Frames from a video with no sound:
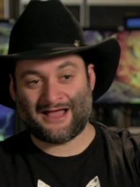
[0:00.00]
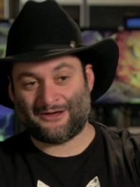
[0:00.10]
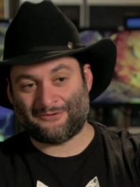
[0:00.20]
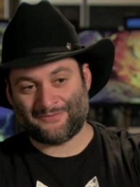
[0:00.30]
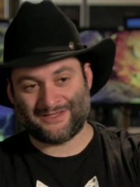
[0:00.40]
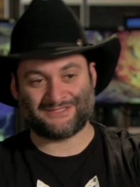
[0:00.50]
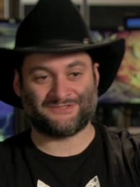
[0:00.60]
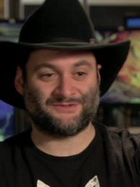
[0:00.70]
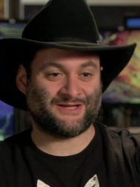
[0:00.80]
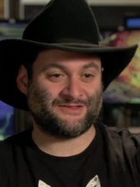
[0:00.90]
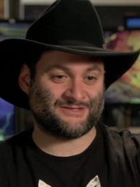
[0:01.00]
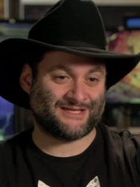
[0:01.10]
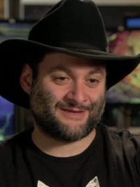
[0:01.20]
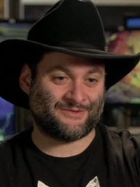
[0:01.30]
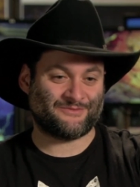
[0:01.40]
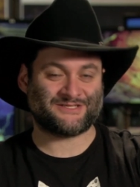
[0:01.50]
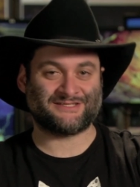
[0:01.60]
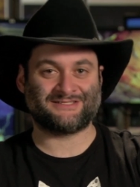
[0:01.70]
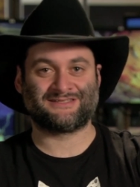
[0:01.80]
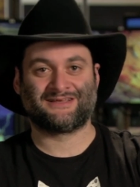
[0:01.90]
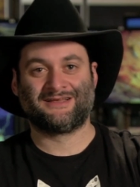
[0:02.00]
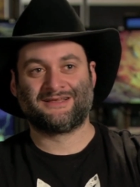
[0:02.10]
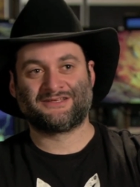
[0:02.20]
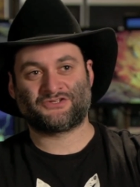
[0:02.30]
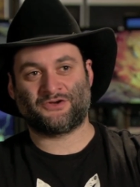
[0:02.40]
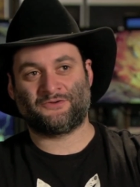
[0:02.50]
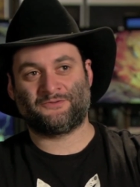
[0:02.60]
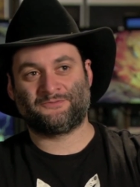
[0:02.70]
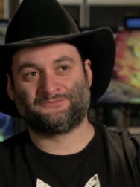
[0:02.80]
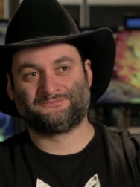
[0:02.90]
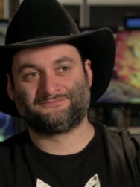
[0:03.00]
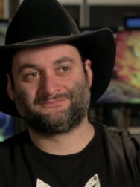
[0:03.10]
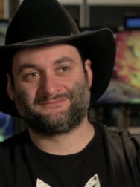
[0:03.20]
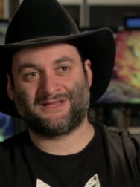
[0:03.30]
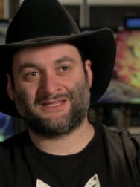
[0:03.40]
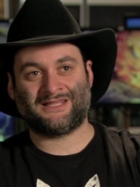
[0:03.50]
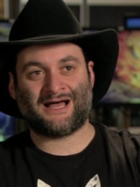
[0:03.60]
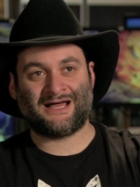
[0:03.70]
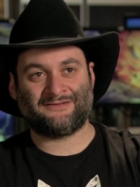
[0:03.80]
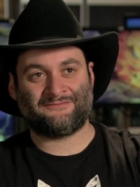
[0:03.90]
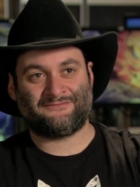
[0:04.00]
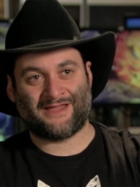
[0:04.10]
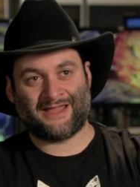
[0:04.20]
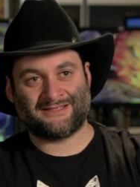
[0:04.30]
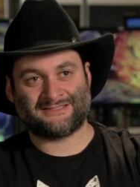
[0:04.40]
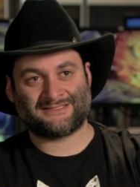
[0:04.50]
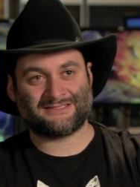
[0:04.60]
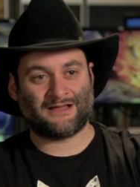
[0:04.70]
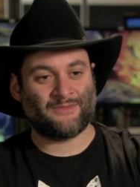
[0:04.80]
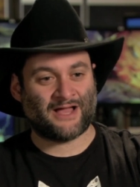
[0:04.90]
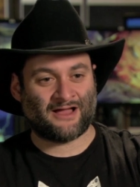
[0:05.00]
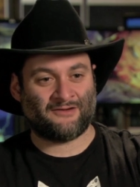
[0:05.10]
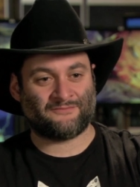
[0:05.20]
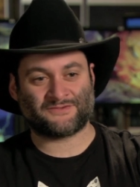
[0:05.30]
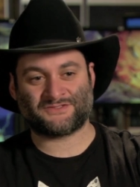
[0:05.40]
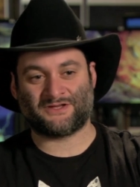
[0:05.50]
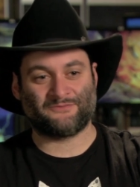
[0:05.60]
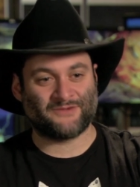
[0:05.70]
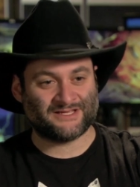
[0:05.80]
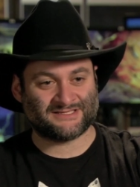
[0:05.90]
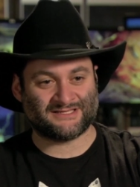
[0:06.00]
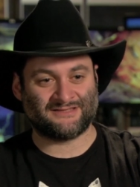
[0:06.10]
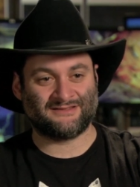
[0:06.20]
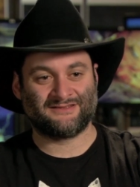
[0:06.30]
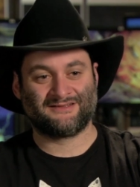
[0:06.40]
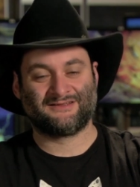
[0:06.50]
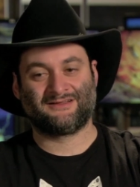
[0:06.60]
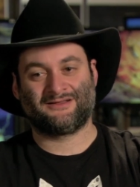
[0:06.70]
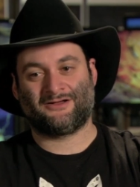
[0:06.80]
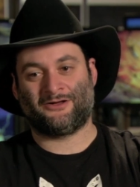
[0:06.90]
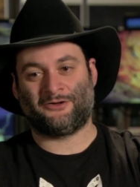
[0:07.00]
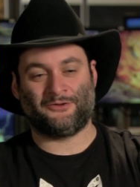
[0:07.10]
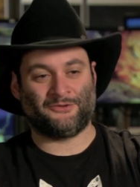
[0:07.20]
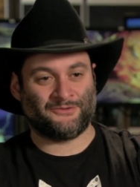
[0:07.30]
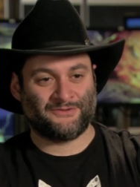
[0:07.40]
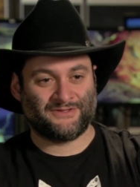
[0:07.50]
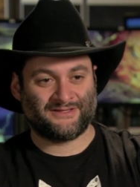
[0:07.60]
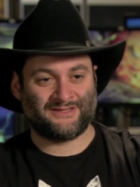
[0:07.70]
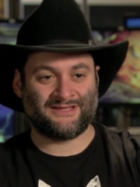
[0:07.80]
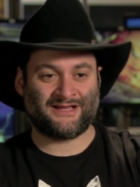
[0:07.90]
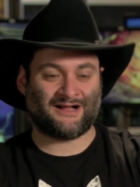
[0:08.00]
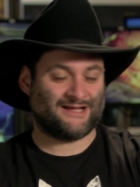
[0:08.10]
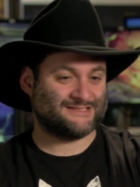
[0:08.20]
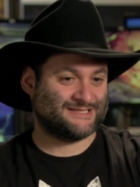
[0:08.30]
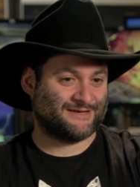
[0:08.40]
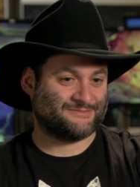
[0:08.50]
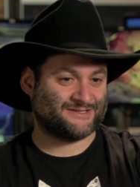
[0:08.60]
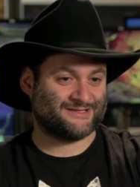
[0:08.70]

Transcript: Now we get to another dilemma, which is so a lot of fans somehow, for some reason, hold the concept